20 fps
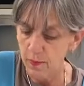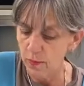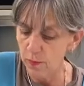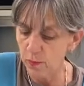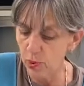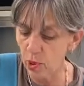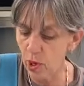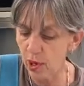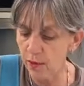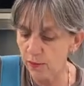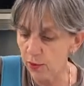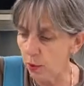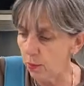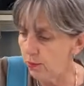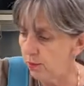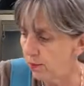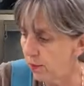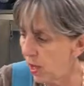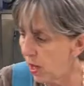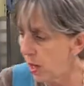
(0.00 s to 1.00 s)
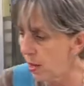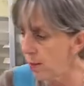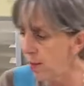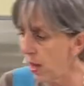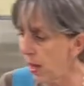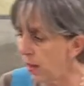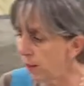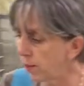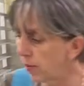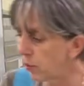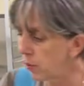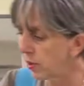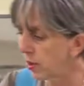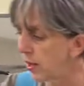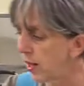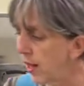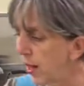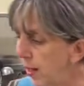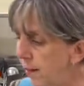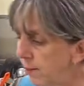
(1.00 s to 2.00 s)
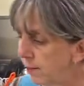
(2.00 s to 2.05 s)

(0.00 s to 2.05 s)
Bravo. I'm happy with that.